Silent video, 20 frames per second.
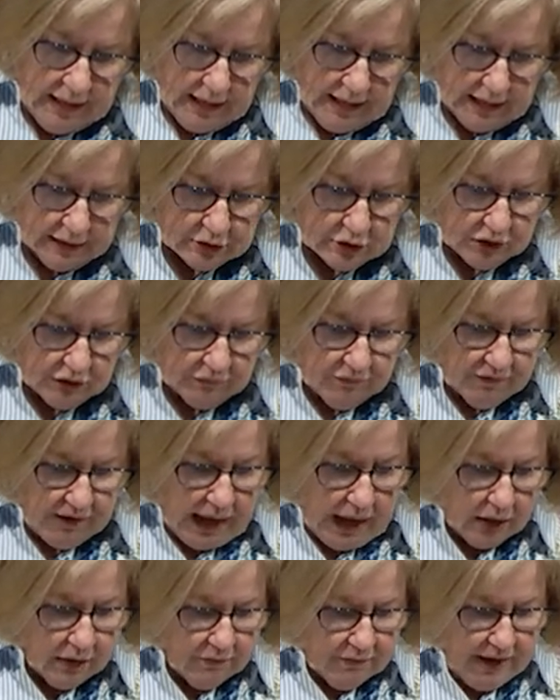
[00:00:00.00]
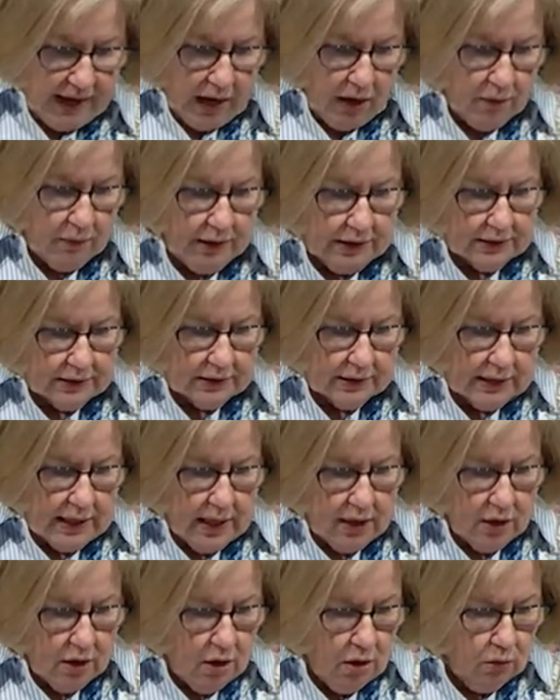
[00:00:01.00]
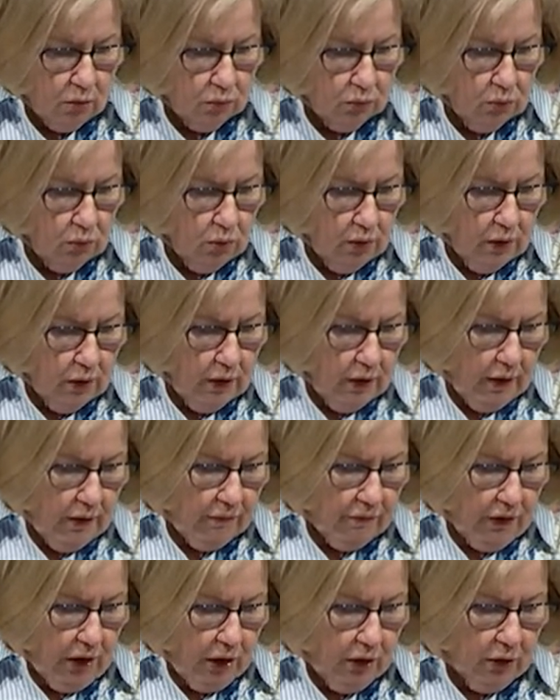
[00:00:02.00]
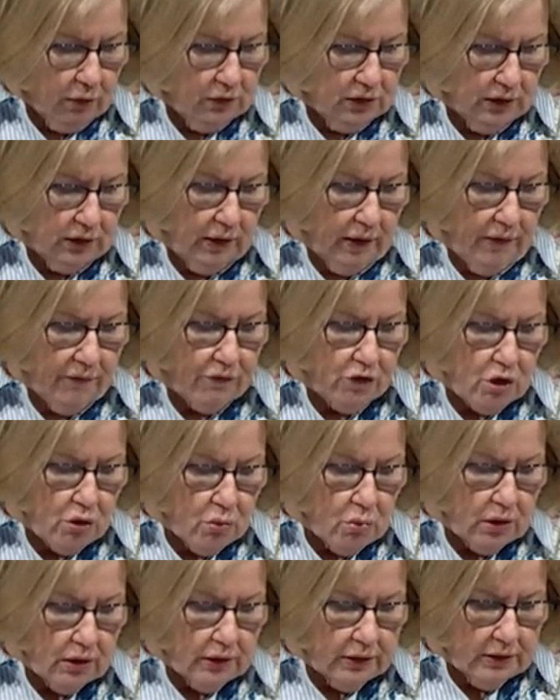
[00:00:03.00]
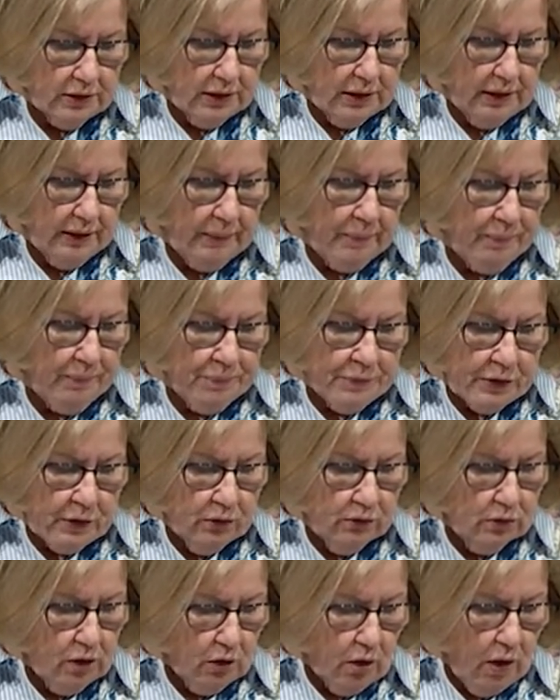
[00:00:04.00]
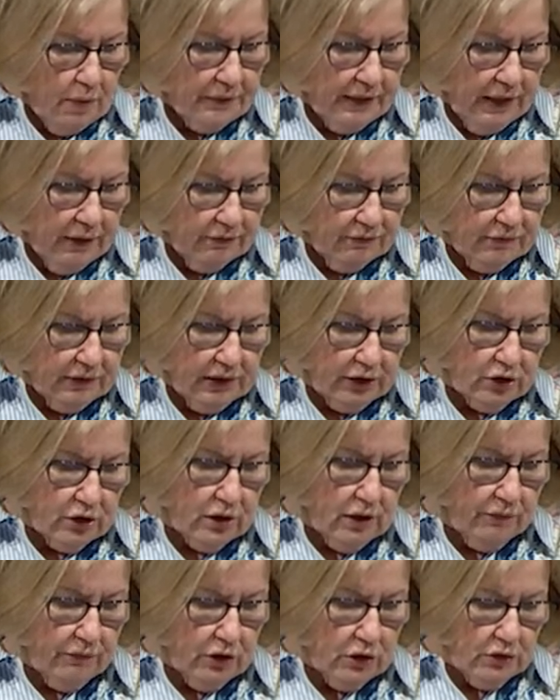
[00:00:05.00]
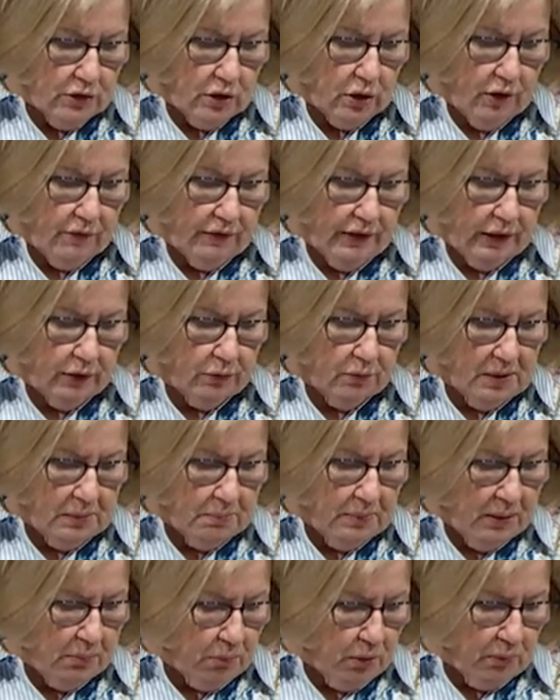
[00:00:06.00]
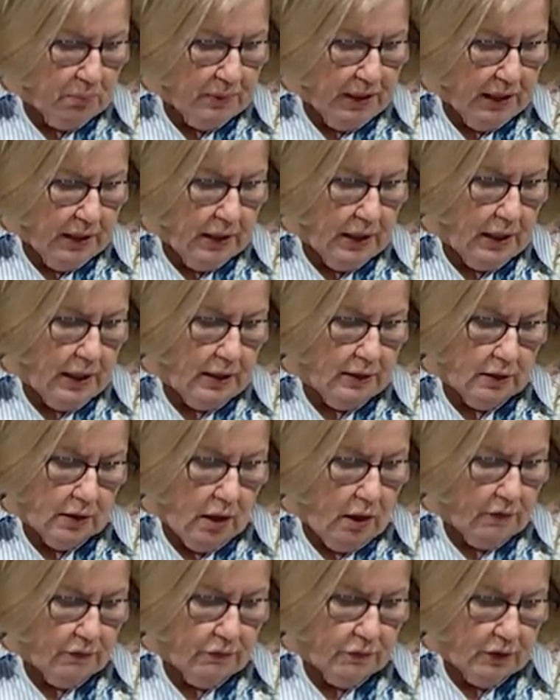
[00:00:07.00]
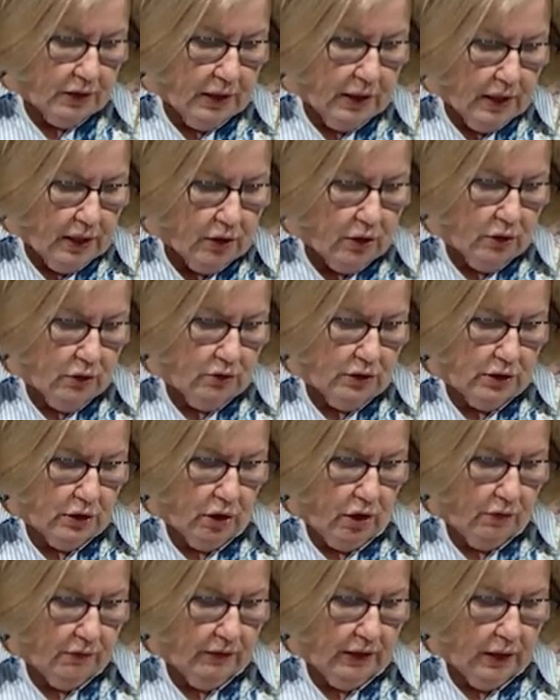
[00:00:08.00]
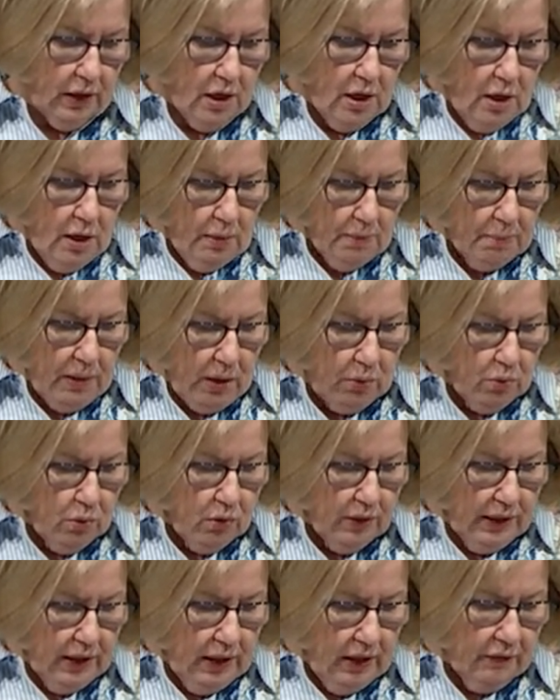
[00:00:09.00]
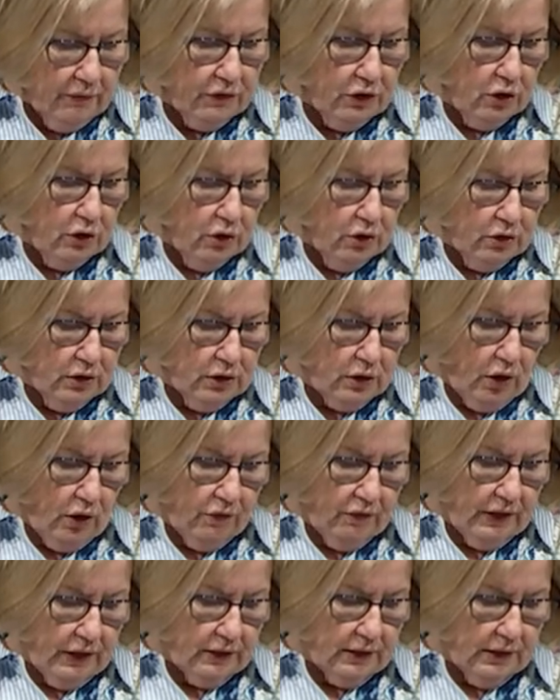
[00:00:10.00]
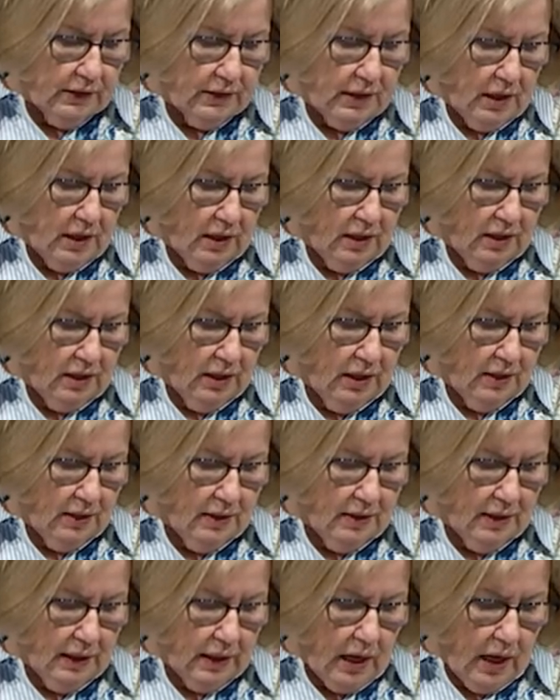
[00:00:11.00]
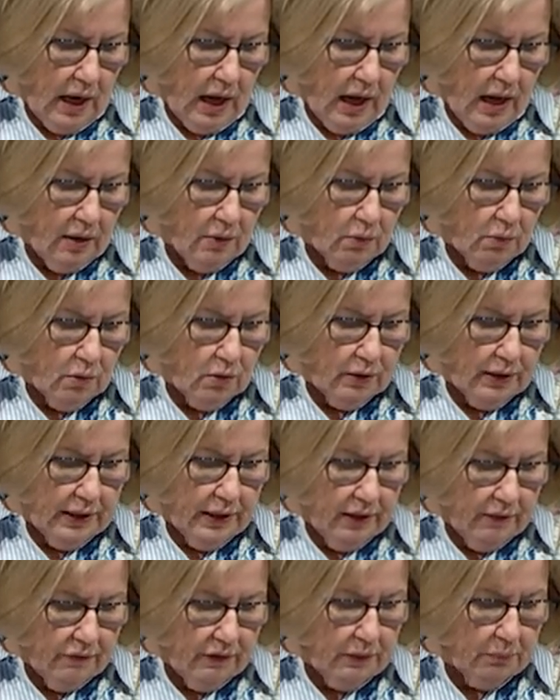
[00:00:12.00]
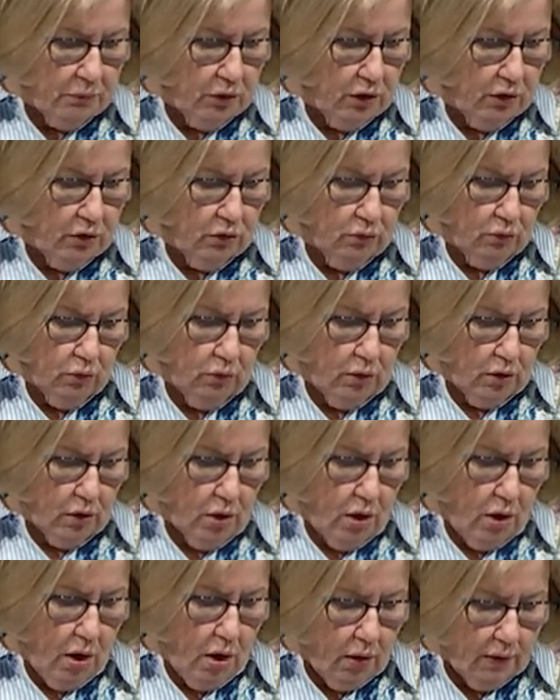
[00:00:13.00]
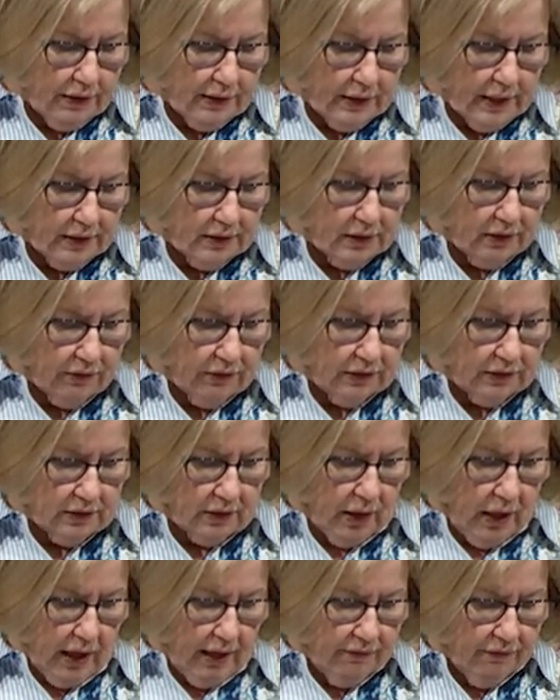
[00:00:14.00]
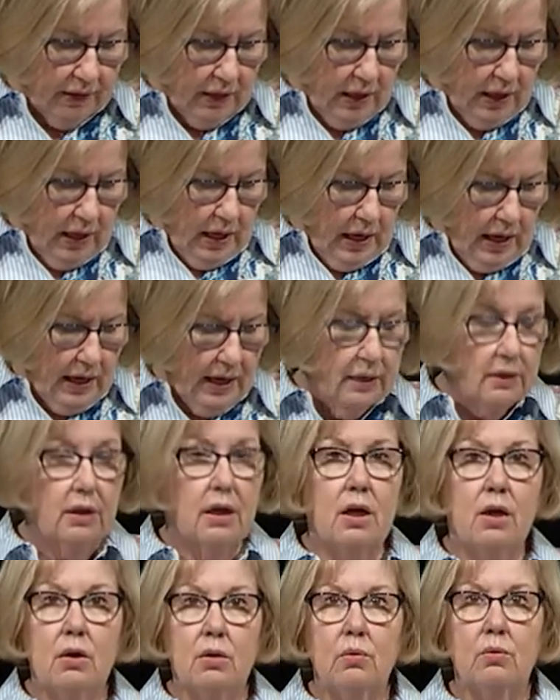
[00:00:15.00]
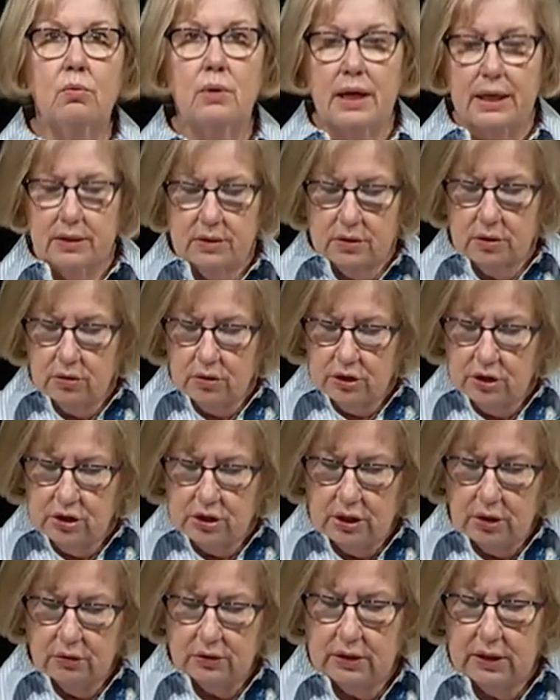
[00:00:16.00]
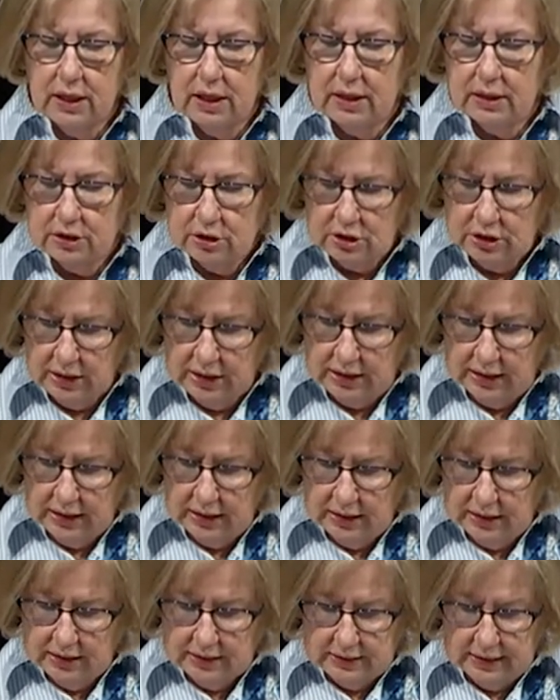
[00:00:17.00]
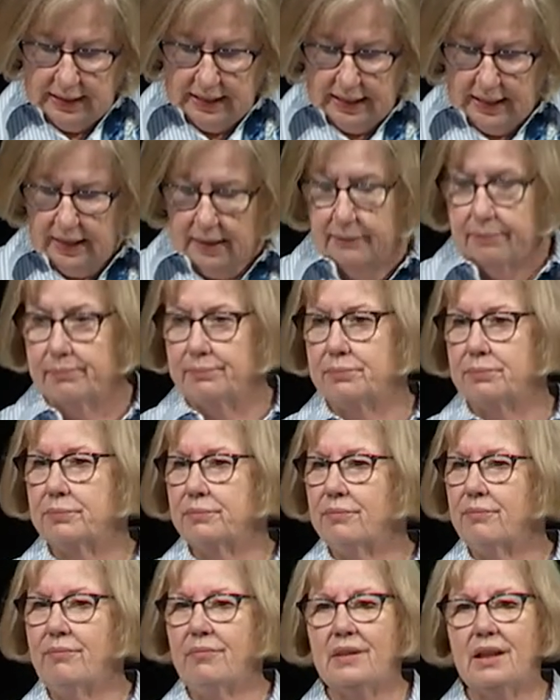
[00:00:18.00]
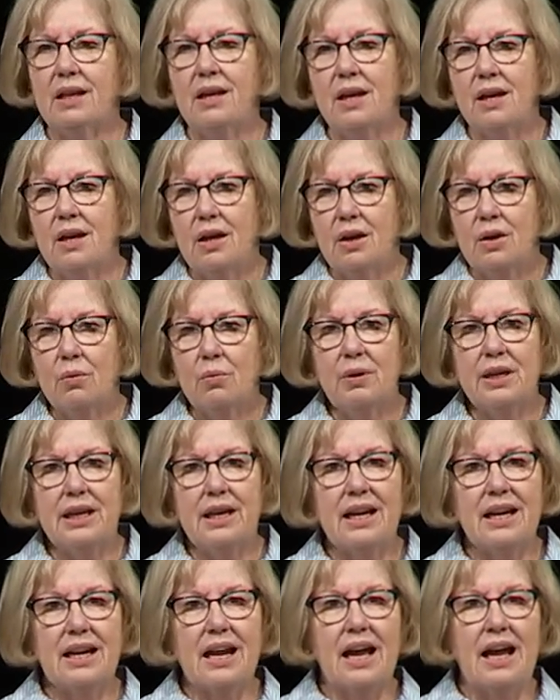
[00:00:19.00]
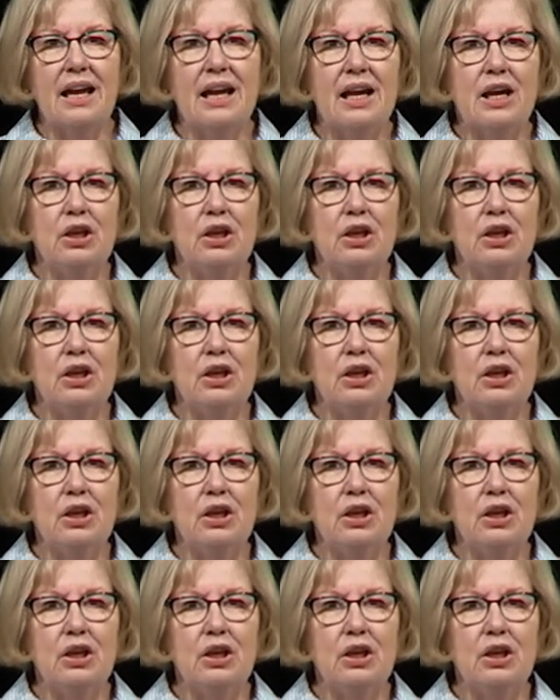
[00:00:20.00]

And she vowed a vow and said, O Lord of hosts, if you will indeed look on the affliction of your servant and remember me and not forget your servant, but will give to your servant a son, then I will give him to the Lord all the days of his life, and no razor shall touch his head we get a